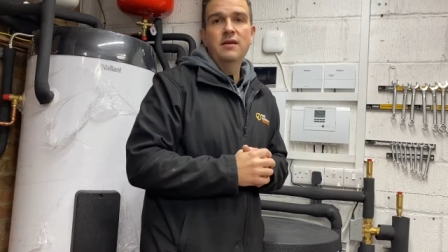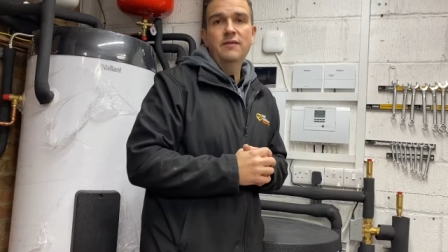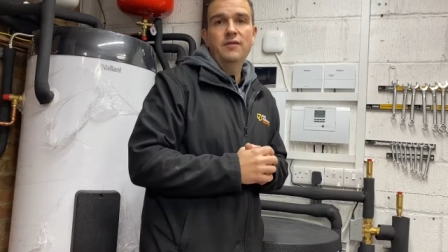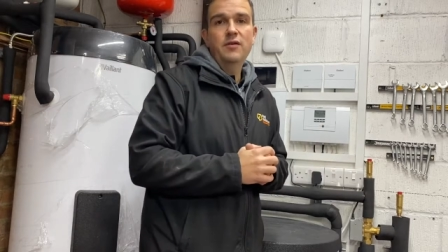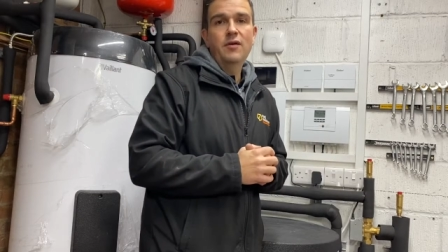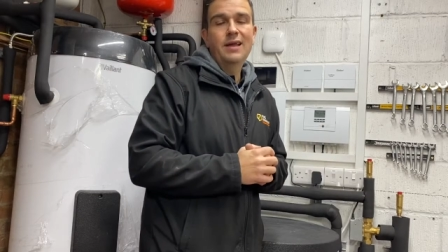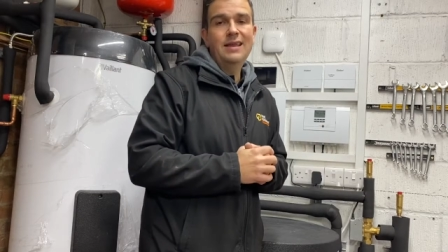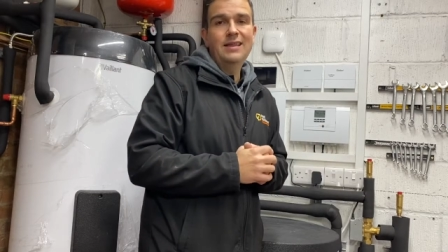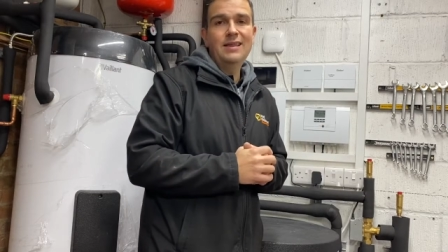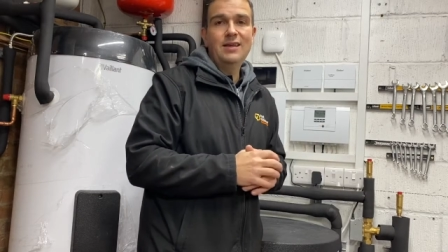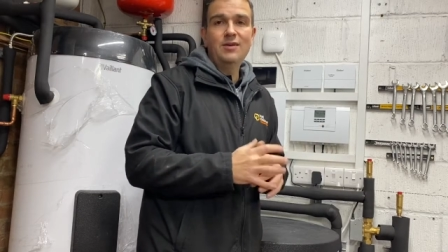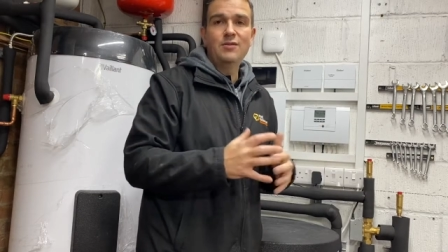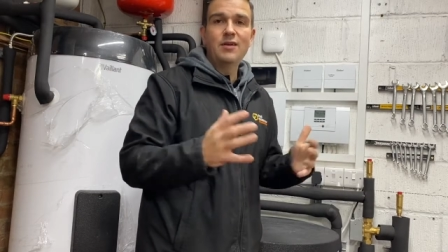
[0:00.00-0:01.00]
If you've got
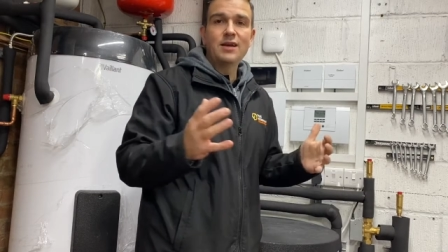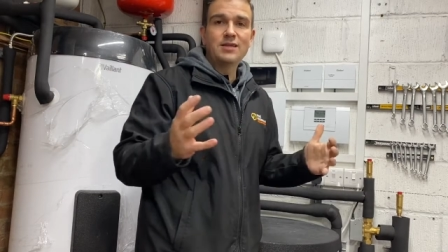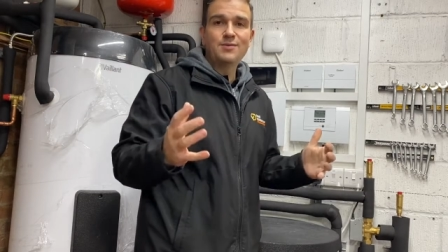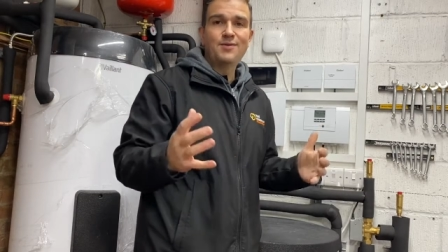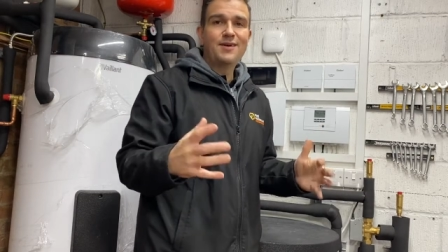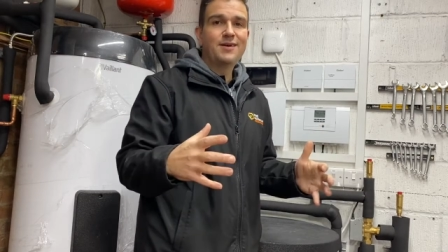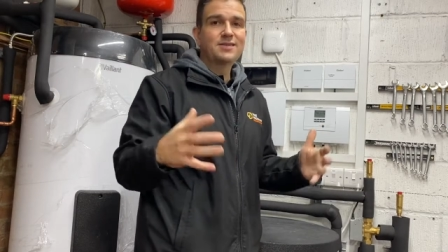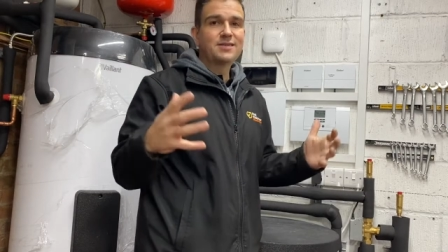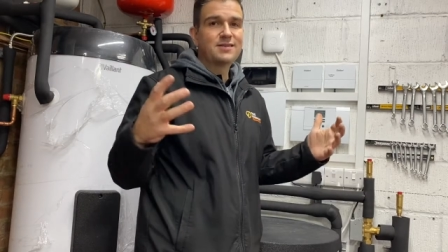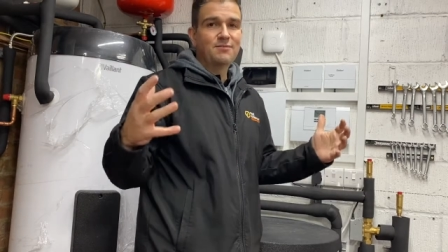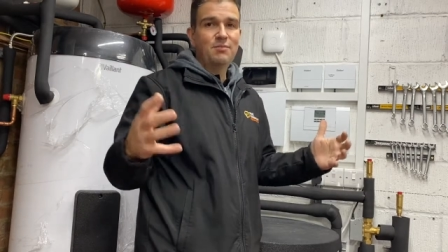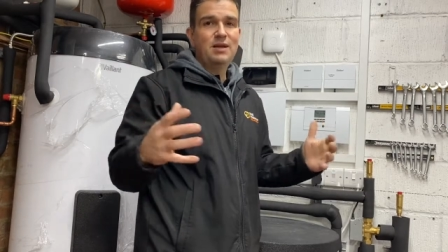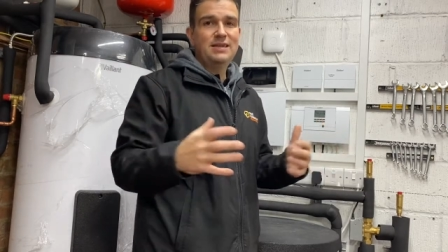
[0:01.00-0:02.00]
anything you'd like to ask,
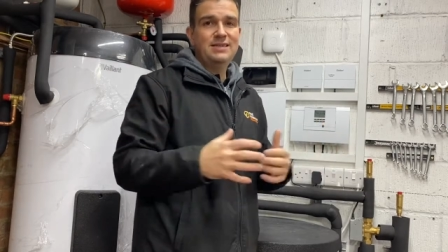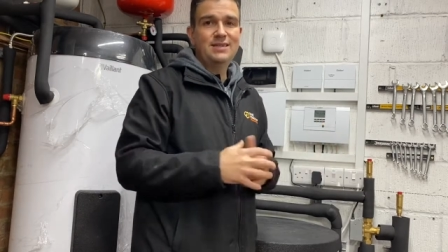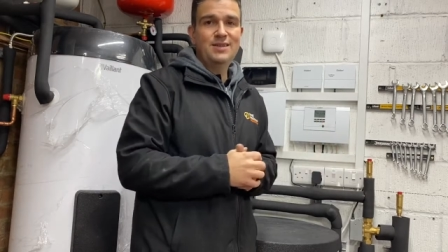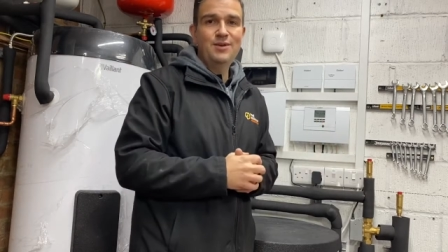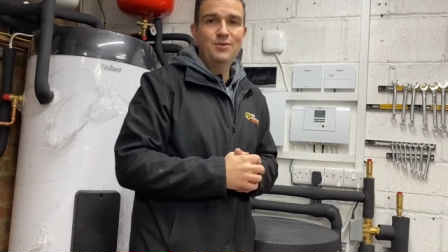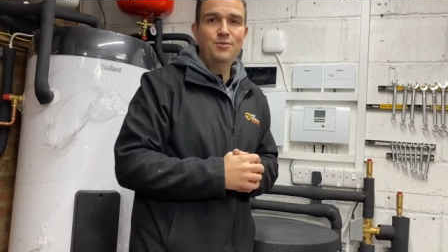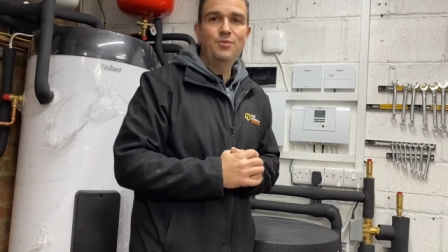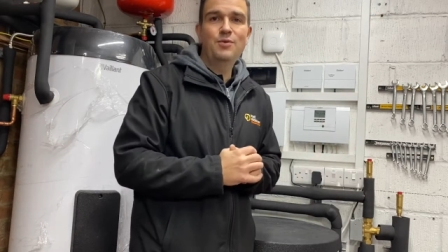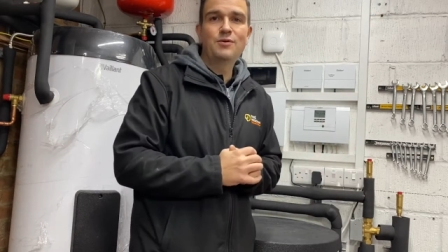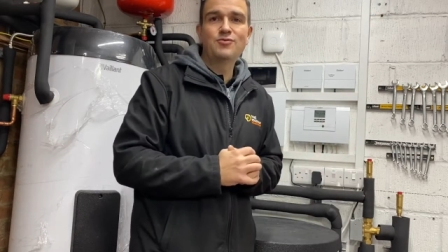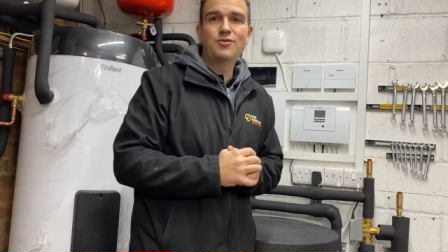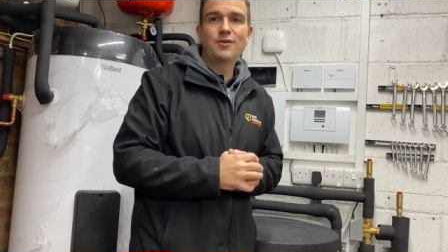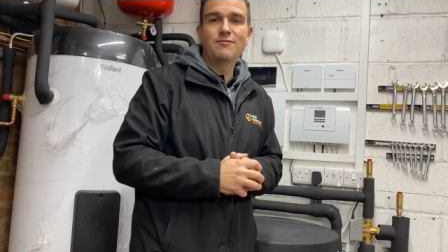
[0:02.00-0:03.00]
please do. We'll
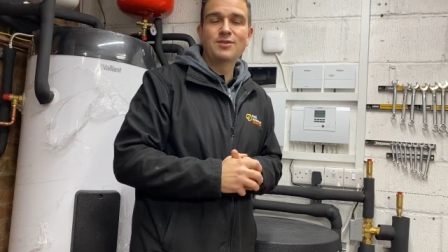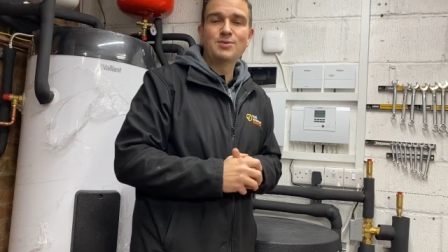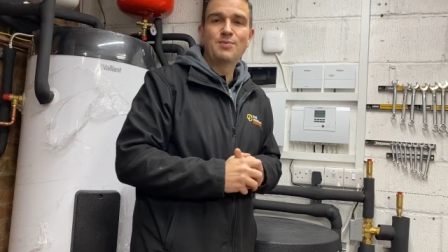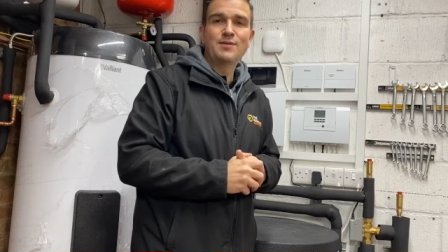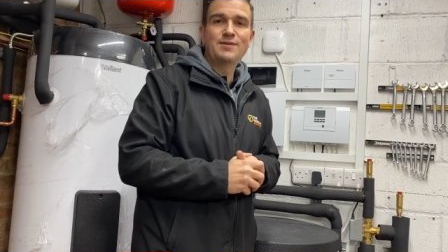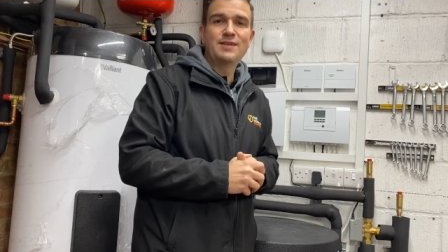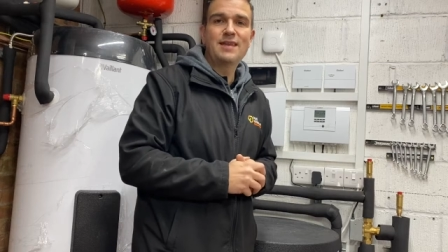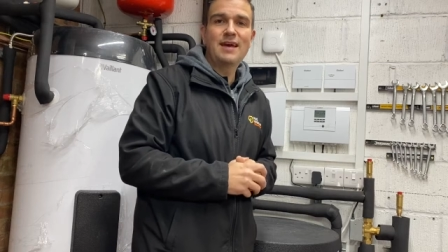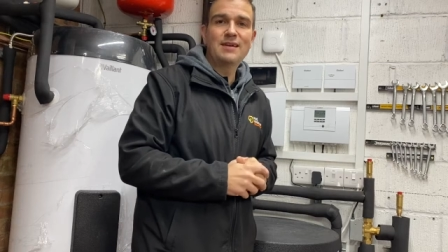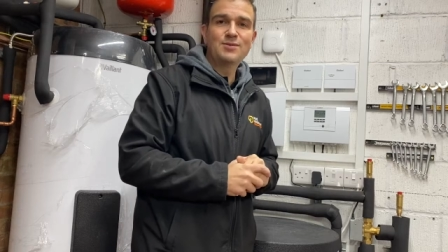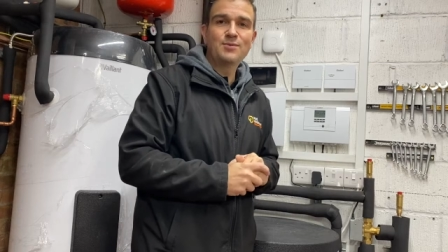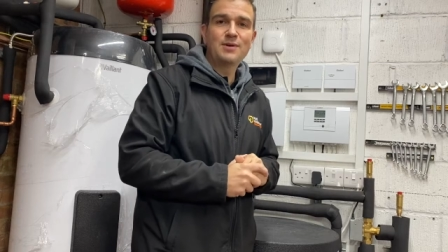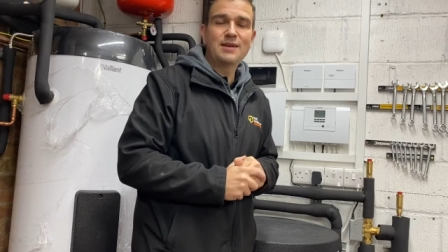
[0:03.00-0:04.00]
try and respond to that
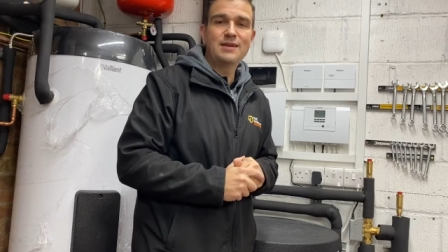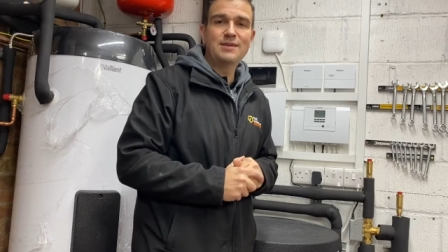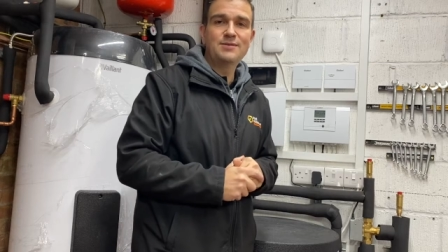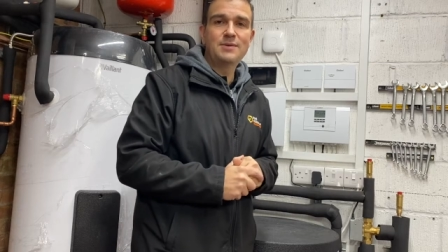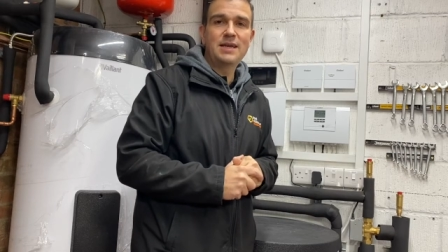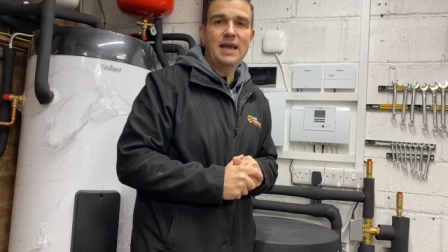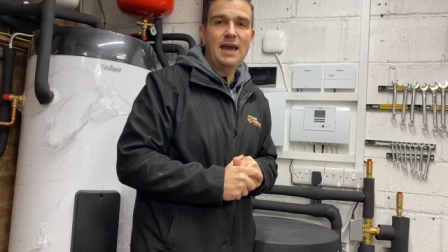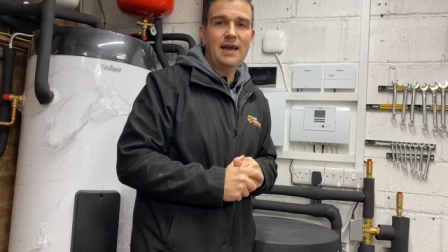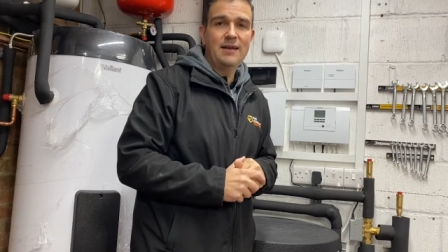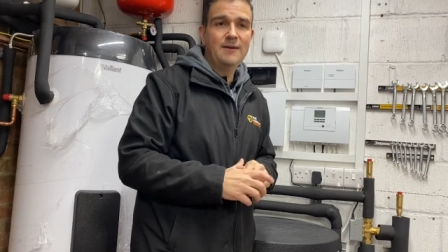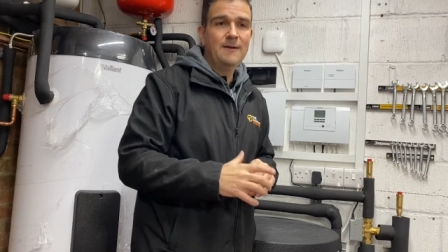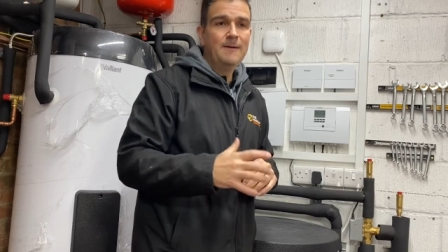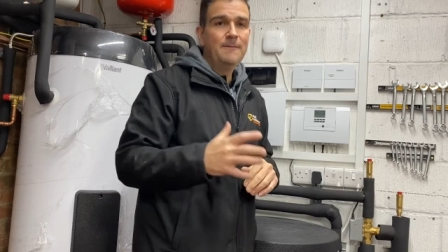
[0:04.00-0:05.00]
as quickly as we can.